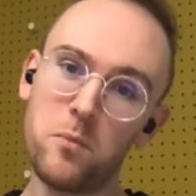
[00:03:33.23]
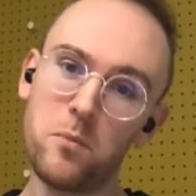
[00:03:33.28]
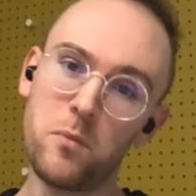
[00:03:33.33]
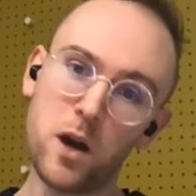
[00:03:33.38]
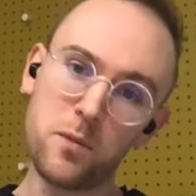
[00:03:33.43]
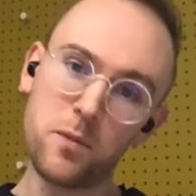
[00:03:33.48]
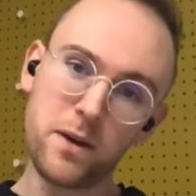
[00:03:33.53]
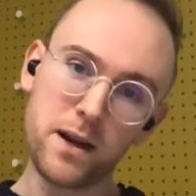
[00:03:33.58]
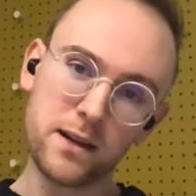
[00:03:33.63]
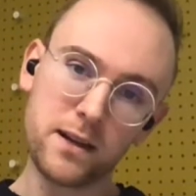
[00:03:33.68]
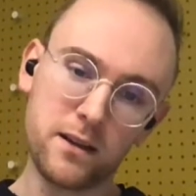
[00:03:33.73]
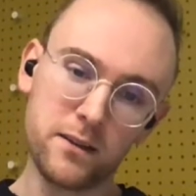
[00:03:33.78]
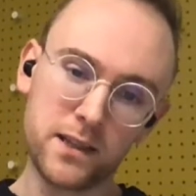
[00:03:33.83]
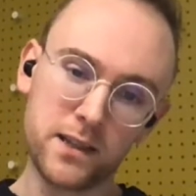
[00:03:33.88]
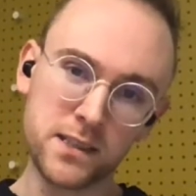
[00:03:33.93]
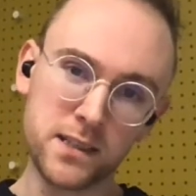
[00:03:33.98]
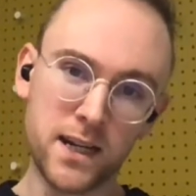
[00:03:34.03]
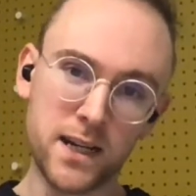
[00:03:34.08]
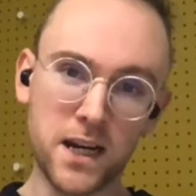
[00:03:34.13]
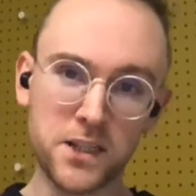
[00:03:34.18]
My background
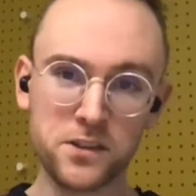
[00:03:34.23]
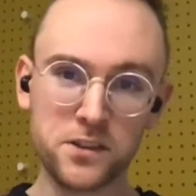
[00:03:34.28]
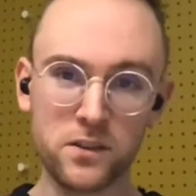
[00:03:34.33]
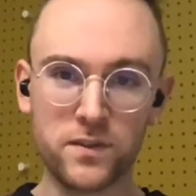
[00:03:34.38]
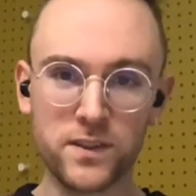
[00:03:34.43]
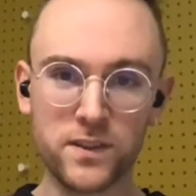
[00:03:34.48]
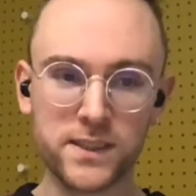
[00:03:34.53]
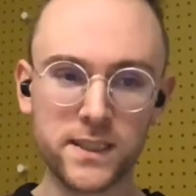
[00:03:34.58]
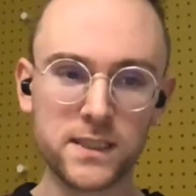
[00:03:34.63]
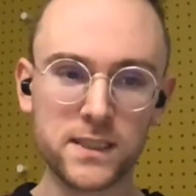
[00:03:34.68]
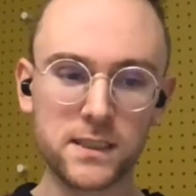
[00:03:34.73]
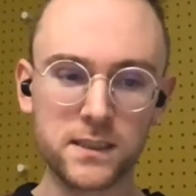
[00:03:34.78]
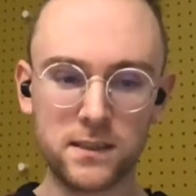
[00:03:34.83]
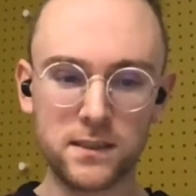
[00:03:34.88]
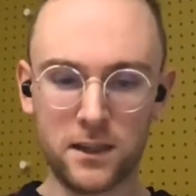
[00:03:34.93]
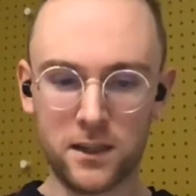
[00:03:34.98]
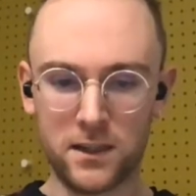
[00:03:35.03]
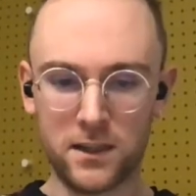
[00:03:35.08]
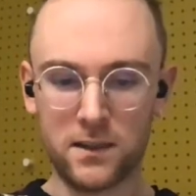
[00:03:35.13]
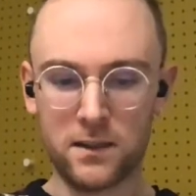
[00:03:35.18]
is in
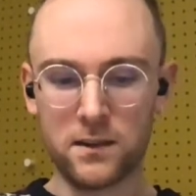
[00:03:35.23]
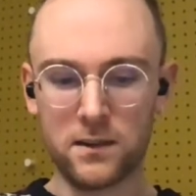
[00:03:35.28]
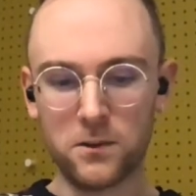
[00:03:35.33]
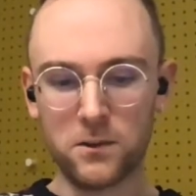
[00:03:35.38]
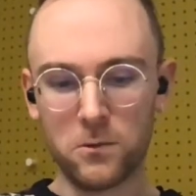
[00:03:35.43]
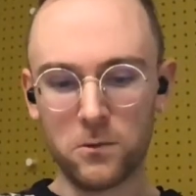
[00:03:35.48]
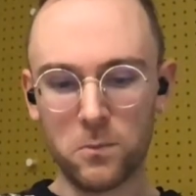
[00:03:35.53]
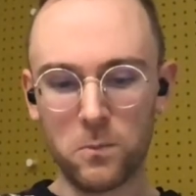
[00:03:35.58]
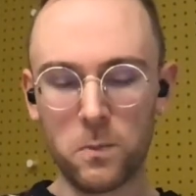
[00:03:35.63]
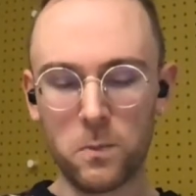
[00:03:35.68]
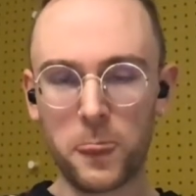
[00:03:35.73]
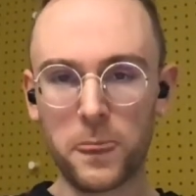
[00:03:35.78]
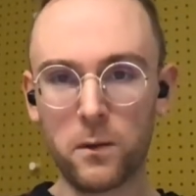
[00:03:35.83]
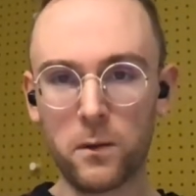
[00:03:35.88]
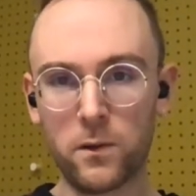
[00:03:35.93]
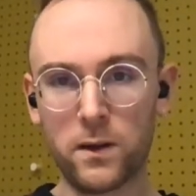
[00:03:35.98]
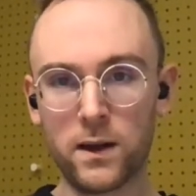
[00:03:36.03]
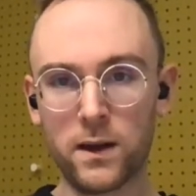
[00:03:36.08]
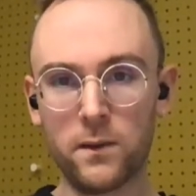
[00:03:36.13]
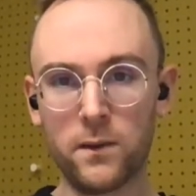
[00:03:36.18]
astrophysics, and
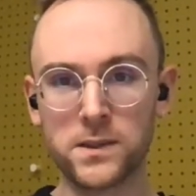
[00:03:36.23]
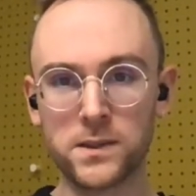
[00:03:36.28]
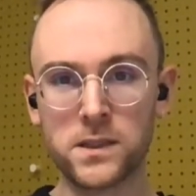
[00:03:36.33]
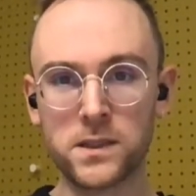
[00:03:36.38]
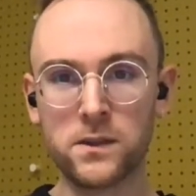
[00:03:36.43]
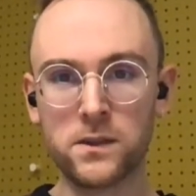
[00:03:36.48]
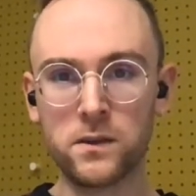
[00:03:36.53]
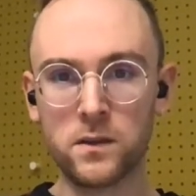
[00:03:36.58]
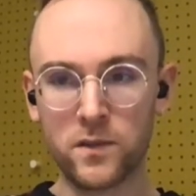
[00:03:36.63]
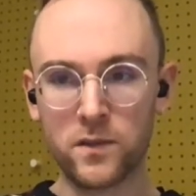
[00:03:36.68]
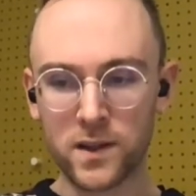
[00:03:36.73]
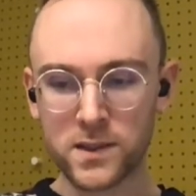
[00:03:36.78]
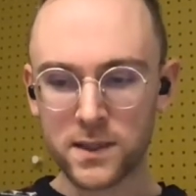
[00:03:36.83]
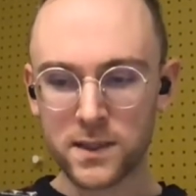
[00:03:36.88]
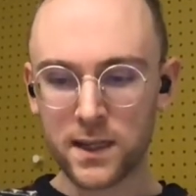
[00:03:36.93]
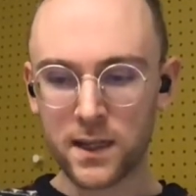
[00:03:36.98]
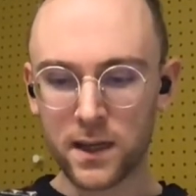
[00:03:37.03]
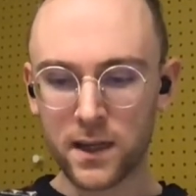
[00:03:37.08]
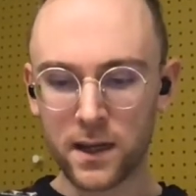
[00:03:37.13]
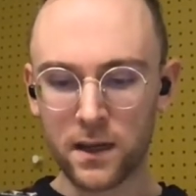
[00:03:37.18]
when I was in
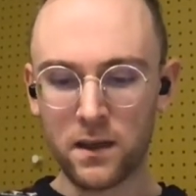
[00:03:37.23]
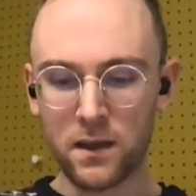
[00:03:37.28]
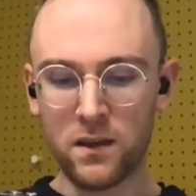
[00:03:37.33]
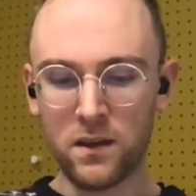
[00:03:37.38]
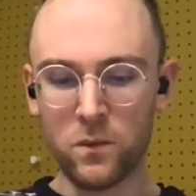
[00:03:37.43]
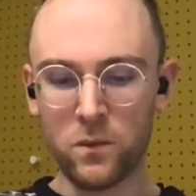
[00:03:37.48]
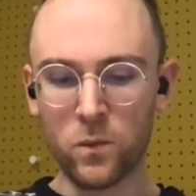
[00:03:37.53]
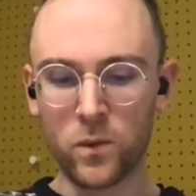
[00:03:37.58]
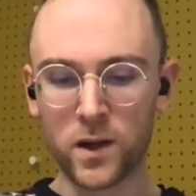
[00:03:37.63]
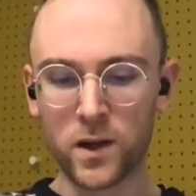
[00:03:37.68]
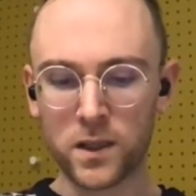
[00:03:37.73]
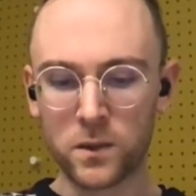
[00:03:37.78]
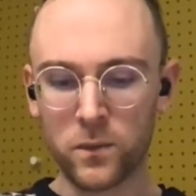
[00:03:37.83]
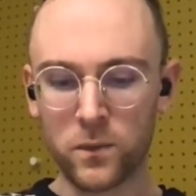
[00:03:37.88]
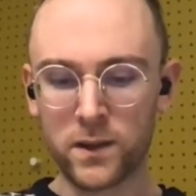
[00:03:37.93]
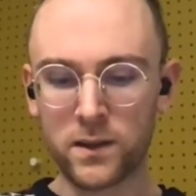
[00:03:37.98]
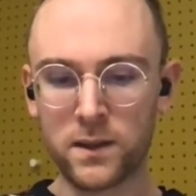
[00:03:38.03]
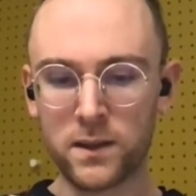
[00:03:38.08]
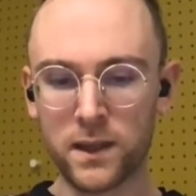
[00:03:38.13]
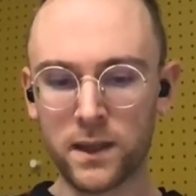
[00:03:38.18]
university, I worked
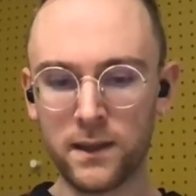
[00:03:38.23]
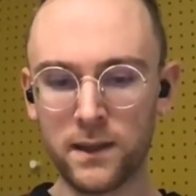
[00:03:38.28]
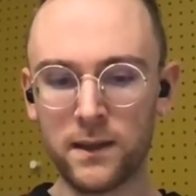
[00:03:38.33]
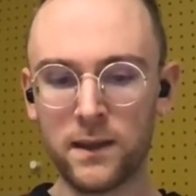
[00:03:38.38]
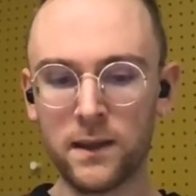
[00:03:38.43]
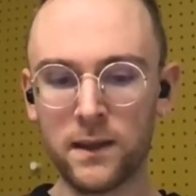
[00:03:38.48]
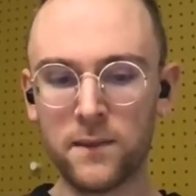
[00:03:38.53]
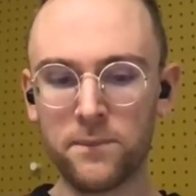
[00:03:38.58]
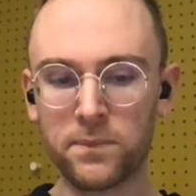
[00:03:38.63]
with the